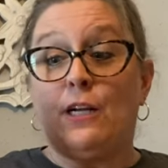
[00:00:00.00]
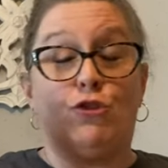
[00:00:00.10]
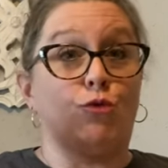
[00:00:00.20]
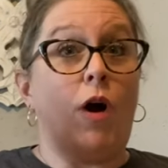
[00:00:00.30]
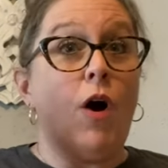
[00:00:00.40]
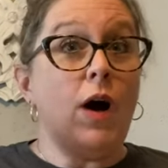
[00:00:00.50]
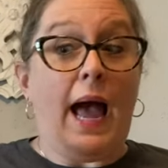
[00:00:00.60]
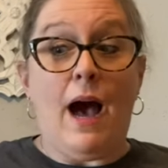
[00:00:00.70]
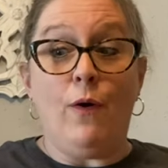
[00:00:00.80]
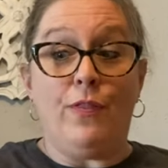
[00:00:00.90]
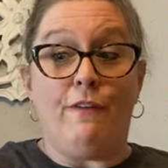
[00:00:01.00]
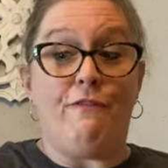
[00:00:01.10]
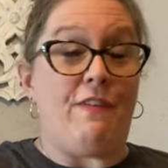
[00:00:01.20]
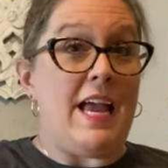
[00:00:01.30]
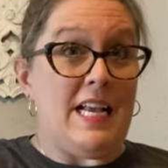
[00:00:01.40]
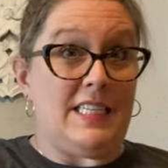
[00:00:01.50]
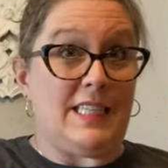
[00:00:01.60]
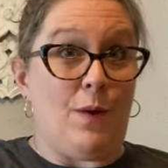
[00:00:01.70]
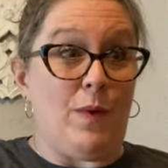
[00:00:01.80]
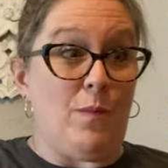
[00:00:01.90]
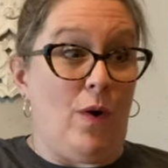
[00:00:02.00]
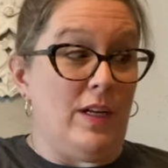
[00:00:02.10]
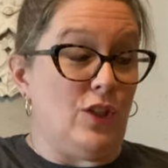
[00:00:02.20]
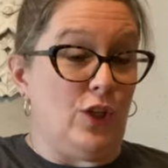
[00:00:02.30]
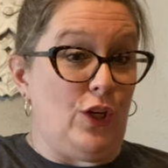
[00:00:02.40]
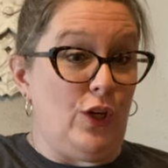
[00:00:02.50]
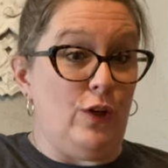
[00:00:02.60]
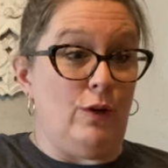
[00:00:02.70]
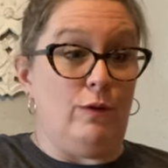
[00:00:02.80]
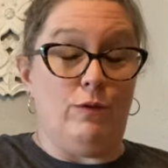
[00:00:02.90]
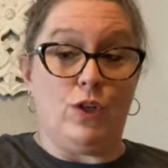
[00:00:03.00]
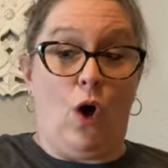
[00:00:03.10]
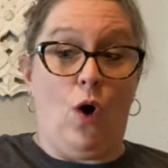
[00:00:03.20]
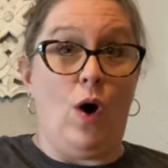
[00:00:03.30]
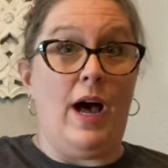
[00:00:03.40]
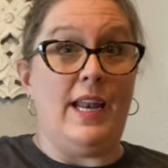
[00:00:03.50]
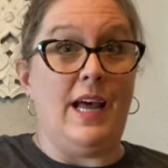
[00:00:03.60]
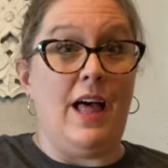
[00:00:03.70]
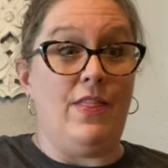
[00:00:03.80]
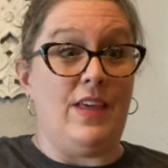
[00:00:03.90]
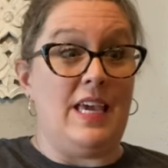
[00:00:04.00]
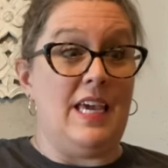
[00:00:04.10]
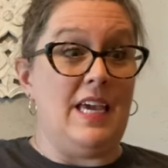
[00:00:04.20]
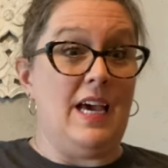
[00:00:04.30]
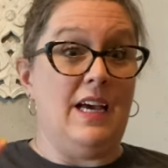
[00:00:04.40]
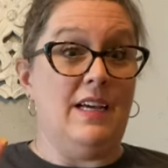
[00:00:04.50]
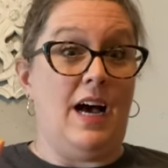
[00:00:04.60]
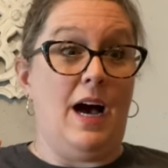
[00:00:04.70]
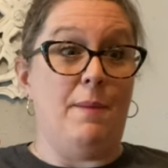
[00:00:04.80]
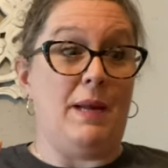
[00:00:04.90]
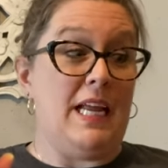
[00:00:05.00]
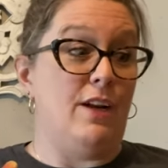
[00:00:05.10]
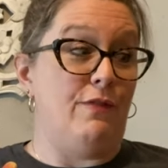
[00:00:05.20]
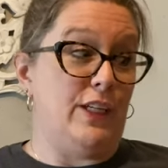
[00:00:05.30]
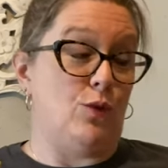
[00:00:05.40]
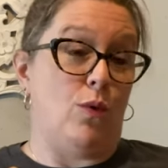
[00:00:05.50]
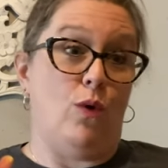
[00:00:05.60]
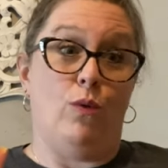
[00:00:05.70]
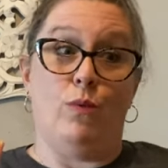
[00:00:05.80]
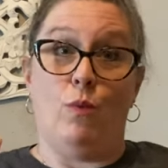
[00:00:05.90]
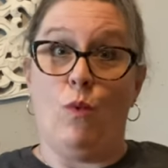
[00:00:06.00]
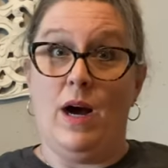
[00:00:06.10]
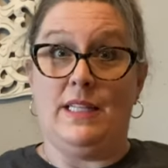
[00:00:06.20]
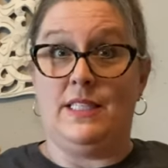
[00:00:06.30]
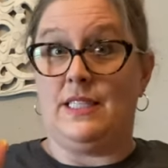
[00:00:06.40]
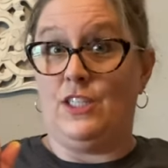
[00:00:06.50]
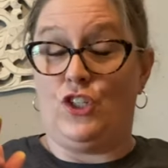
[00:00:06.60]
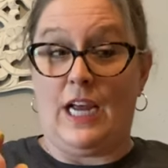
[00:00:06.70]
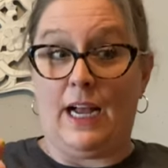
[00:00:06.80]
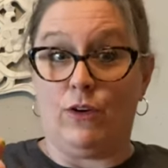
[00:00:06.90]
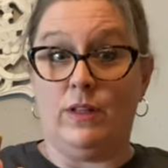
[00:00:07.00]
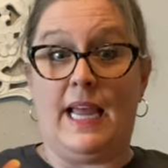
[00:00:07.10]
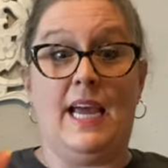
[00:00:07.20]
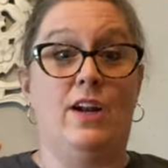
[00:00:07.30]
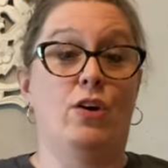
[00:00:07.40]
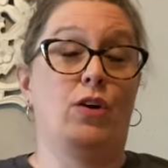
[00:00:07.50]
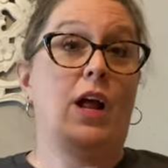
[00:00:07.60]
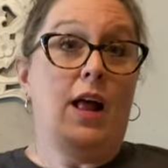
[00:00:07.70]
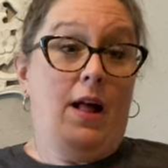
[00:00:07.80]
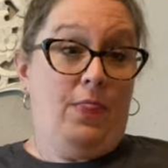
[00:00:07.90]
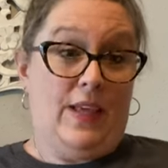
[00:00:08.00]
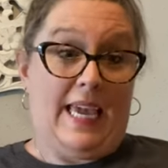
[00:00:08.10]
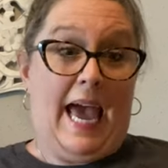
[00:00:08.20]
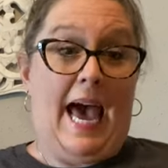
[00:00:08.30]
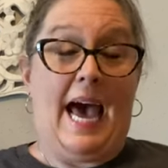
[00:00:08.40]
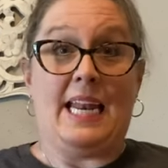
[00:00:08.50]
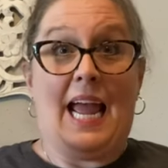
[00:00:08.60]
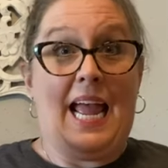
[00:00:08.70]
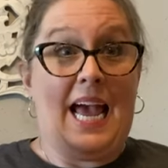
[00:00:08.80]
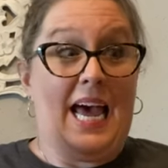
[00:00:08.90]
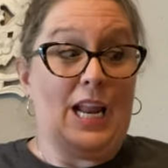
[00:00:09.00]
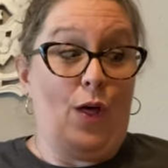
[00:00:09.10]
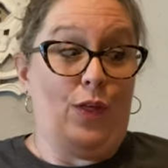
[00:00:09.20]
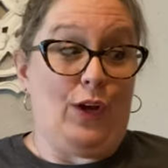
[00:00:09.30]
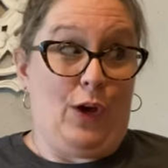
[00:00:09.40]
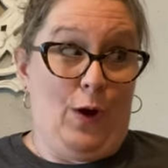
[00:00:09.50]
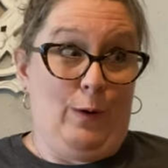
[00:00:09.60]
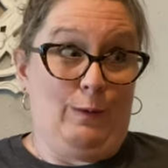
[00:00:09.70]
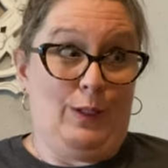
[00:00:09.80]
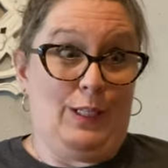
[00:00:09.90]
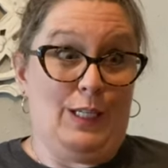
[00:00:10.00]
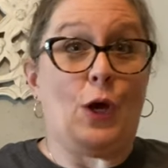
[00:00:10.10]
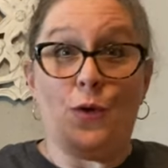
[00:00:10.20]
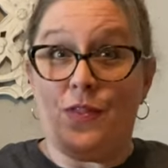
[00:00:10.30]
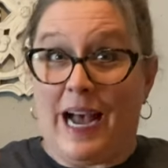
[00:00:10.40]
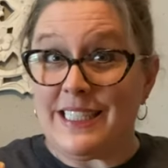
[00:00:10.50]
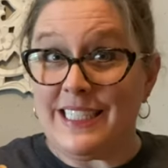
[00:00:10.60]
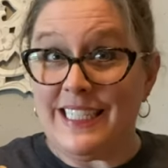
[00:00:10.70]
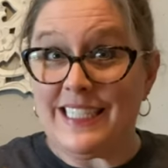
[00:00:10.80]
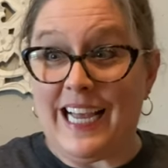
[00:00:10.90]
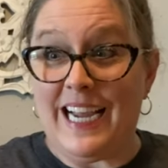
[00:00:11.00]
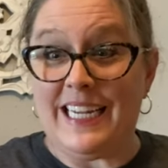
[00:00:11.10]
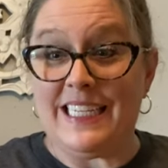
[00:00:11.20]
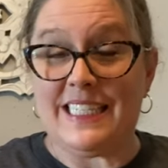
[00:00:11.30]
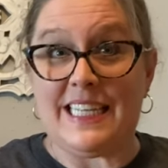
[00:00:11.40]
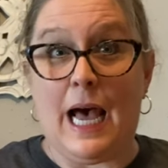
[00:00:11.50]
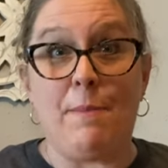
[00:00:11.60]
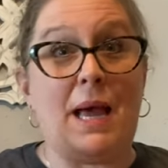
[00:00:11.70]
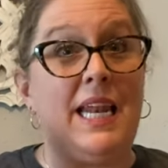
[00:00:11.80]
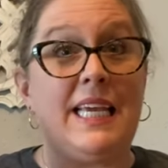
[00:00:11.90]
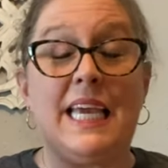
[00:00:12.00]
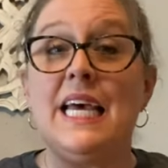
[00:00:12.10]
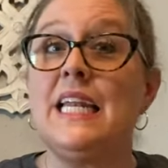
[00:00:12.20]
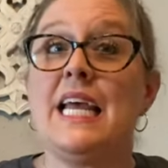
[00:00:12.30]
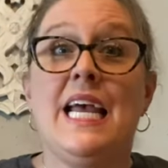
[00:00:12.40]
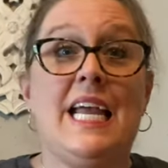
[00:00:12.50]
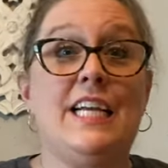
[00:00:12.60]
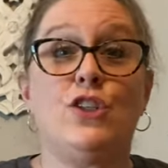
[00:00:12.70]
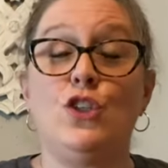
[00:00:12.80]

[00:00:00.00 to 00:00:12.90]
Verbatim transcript: draw out the face that we want to use on the um, individual ones, the jack-o'-lantern, the cat, and the ghost. So that's an exciting step. And again, it's